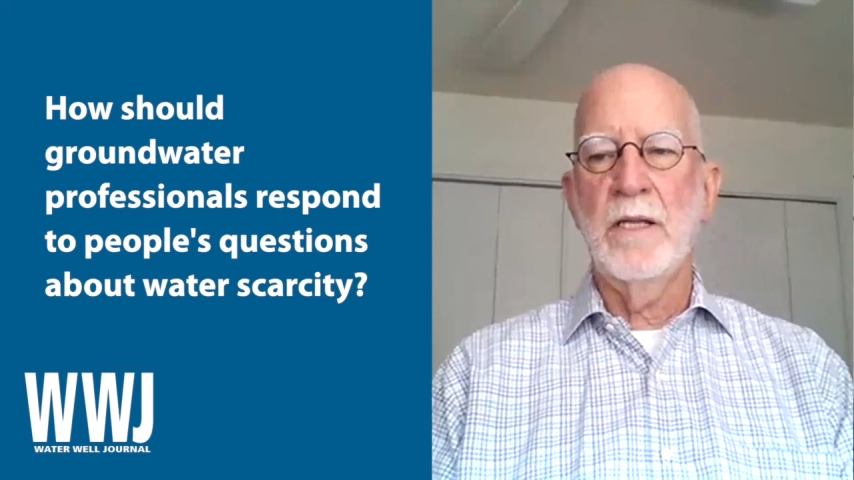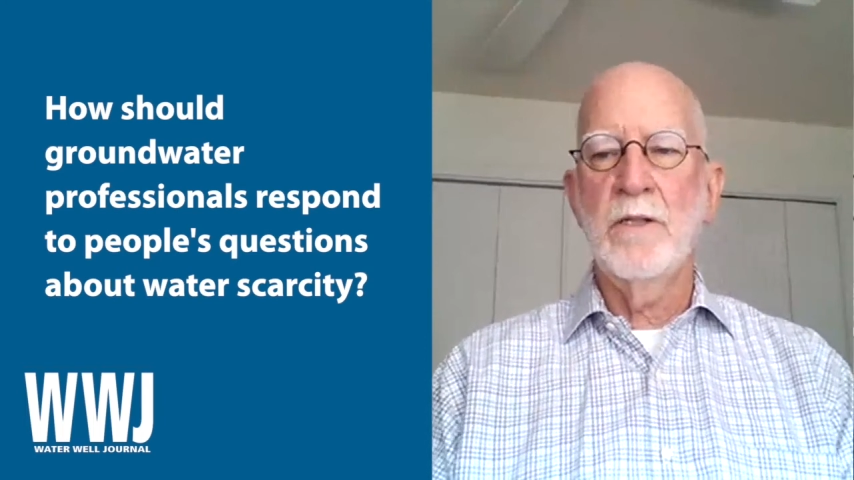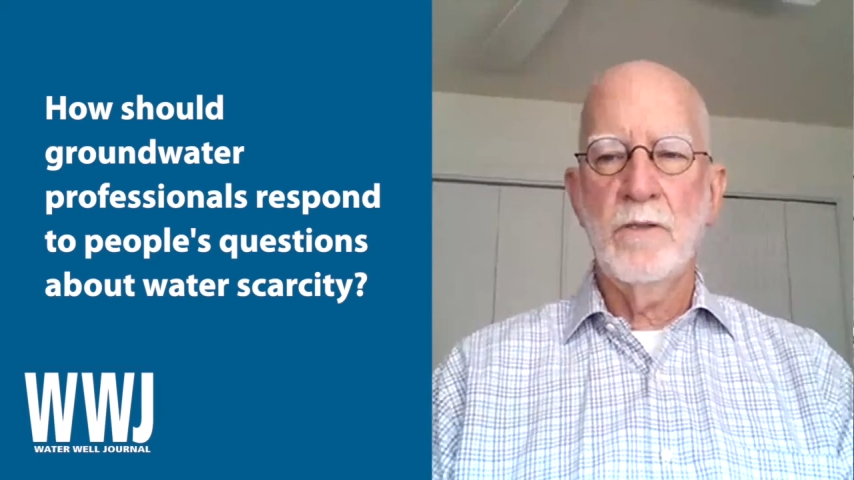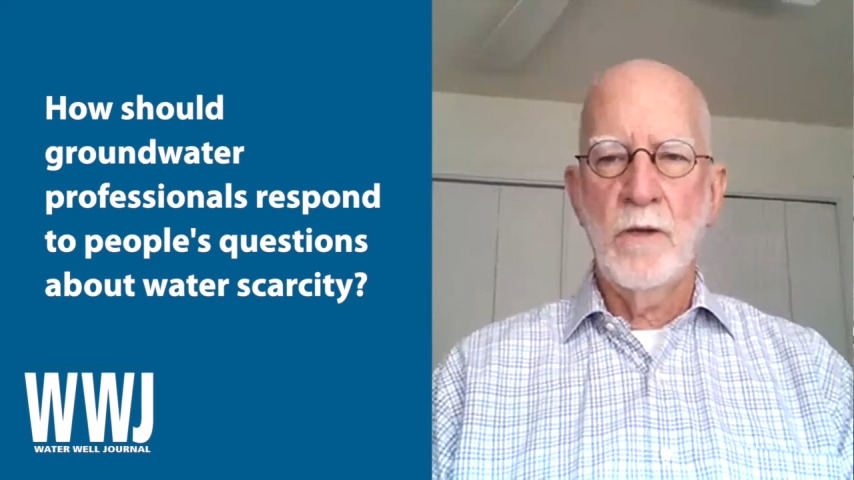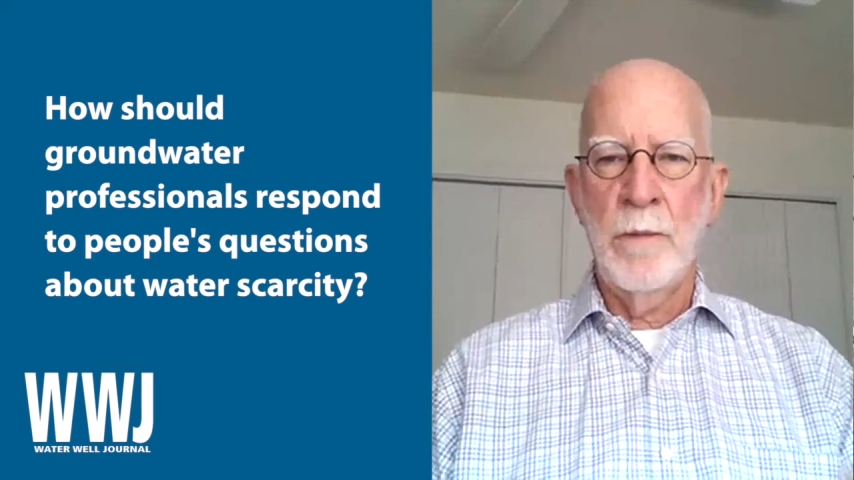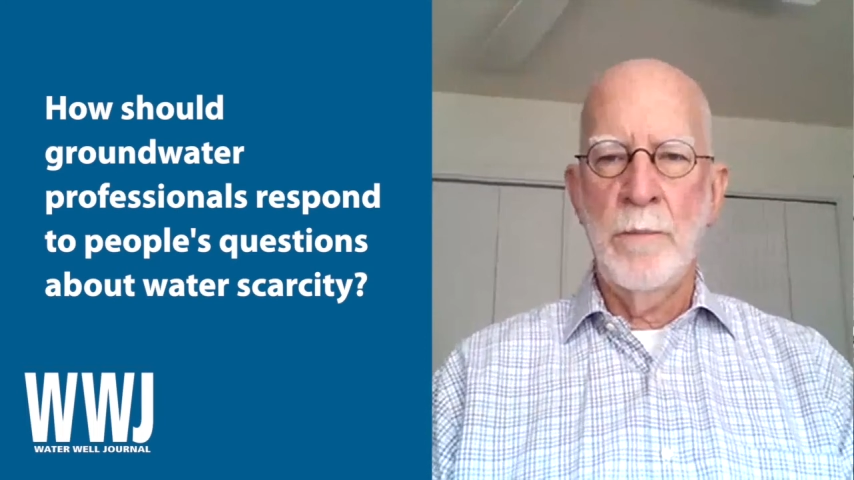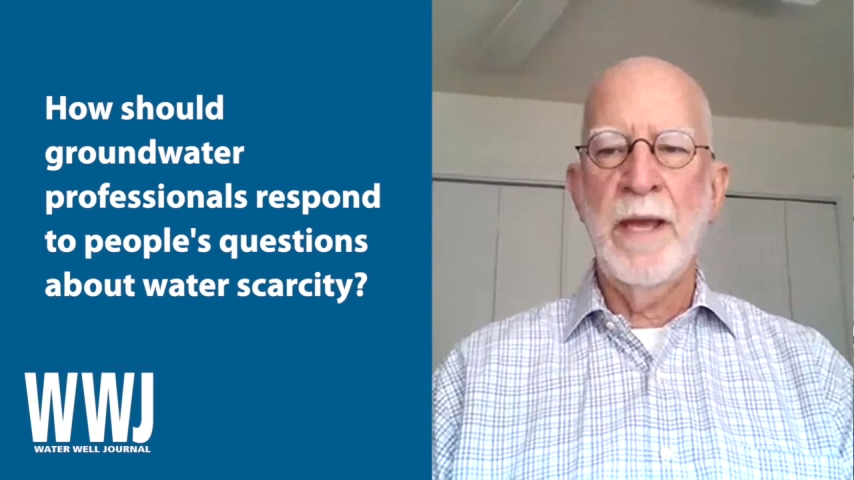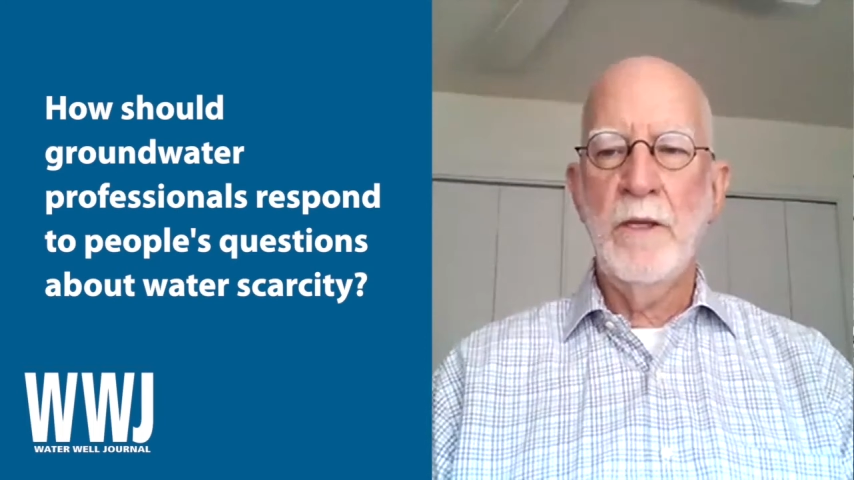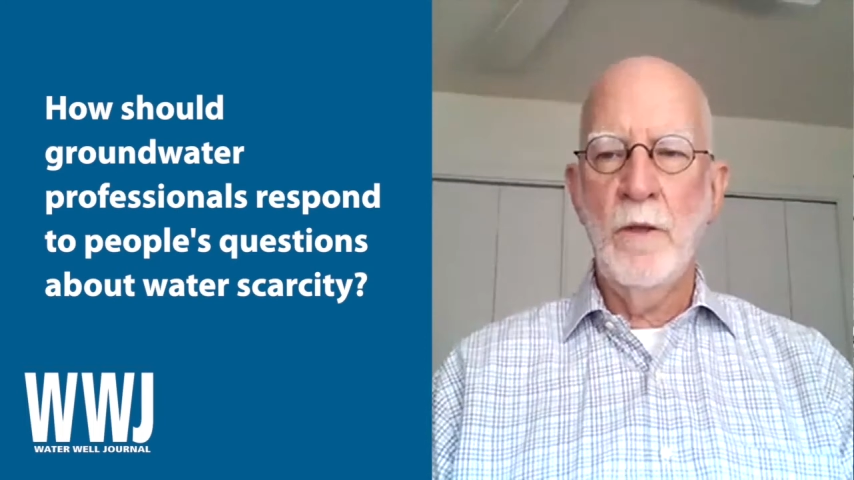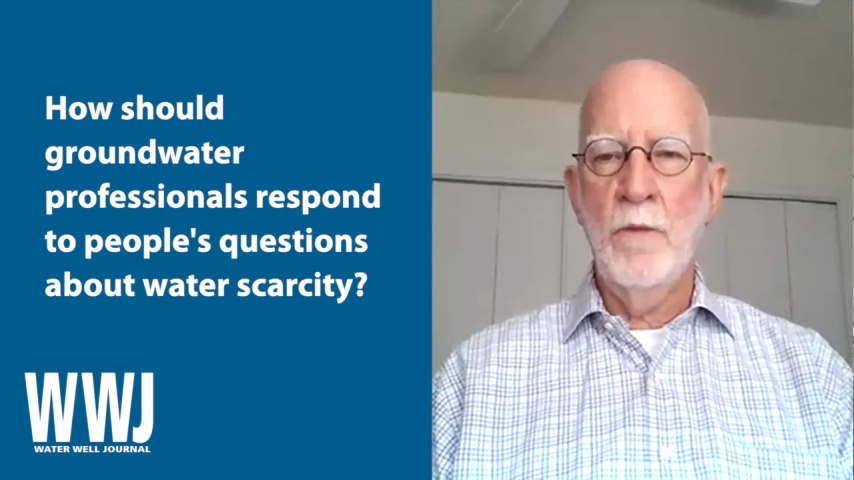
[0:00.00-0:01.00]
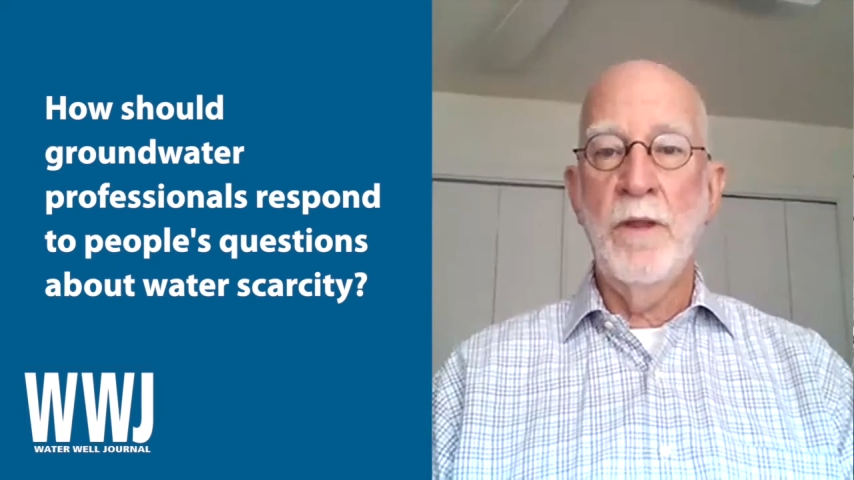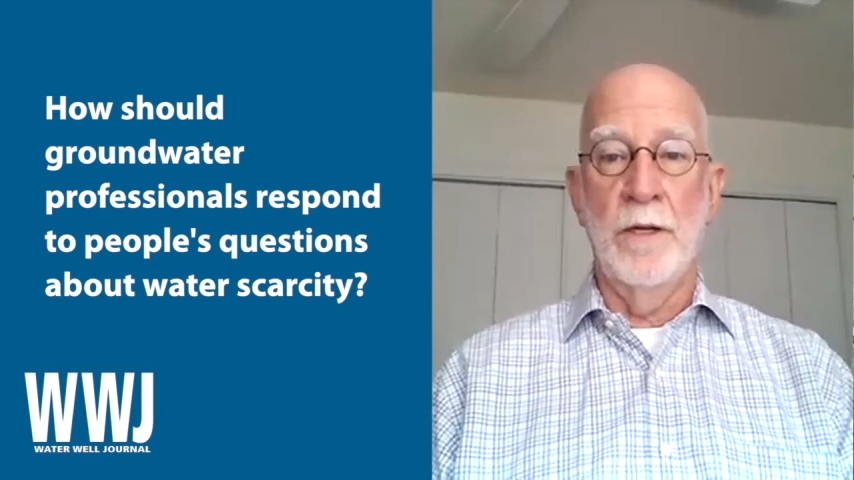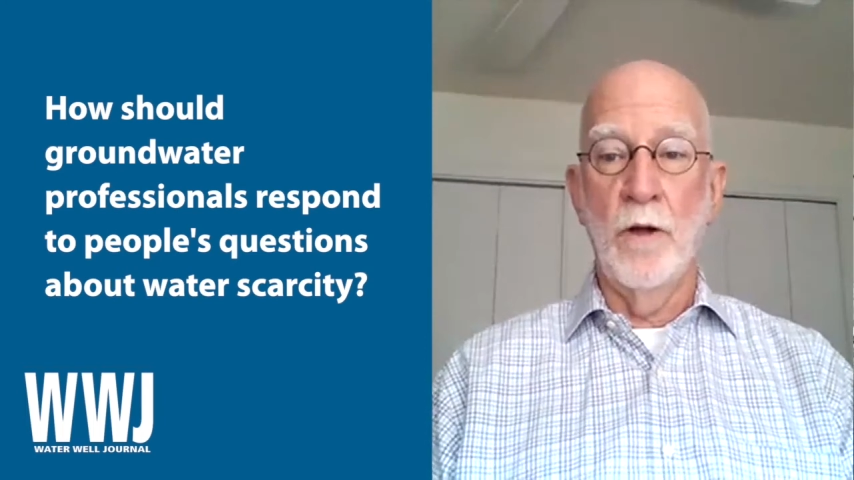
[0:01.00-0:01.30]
because it's going to make you the